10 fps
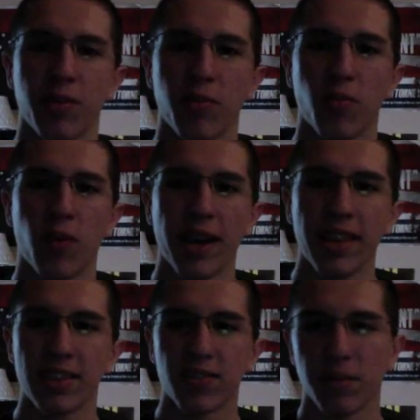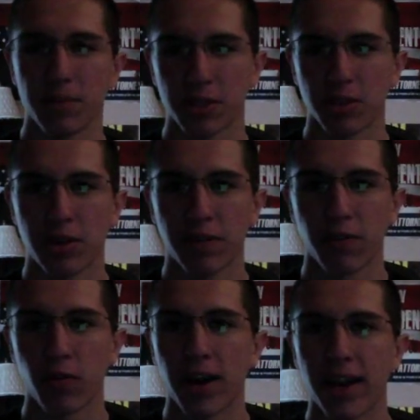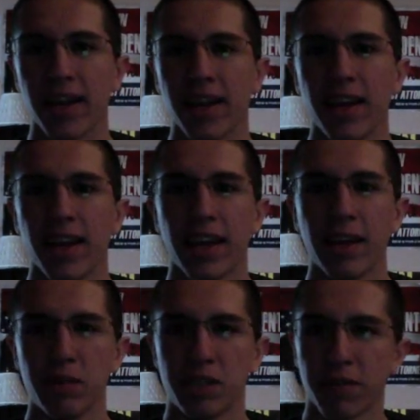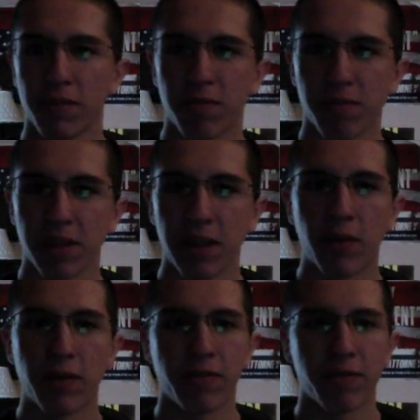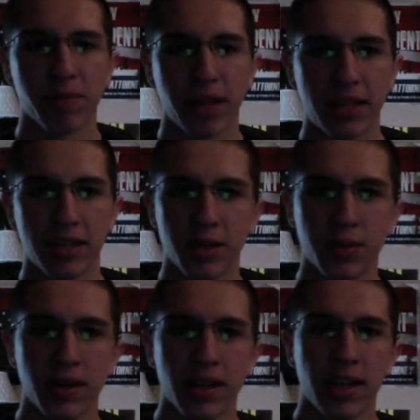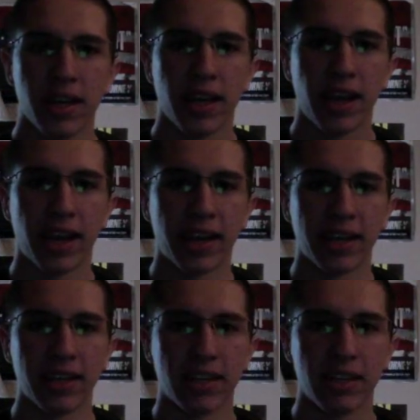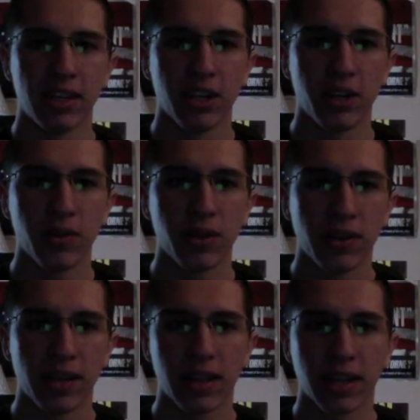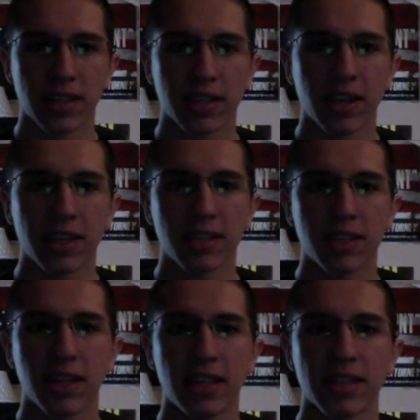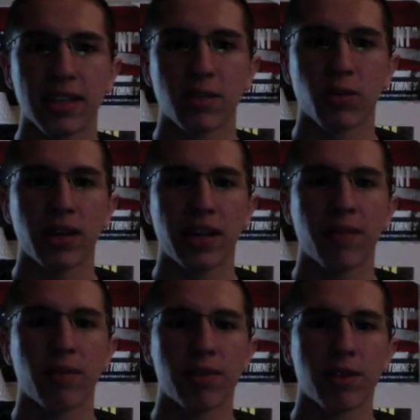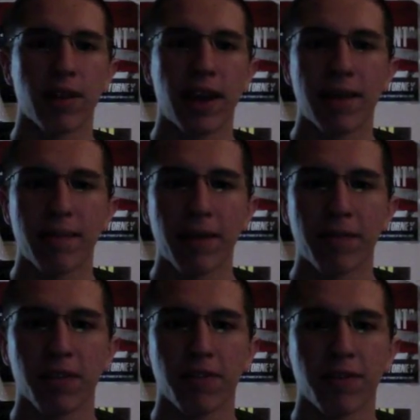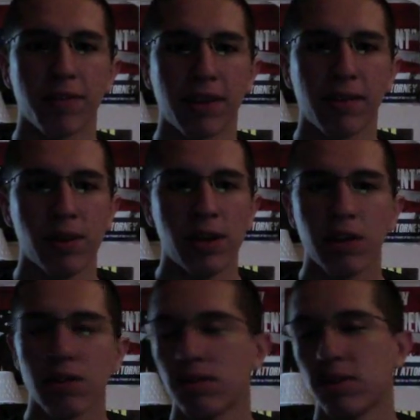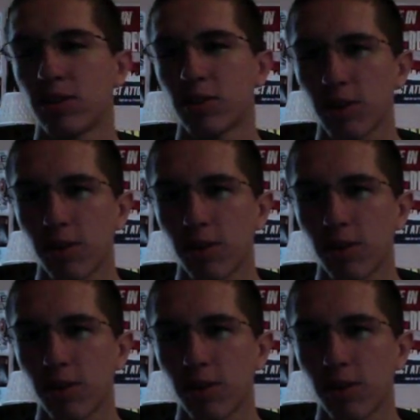why this film is so different, why it was different from Blade 1 and from Blade 2, and you like I said, you get such an insight to what Guillermo del Toro had in mind for the film, and you learn so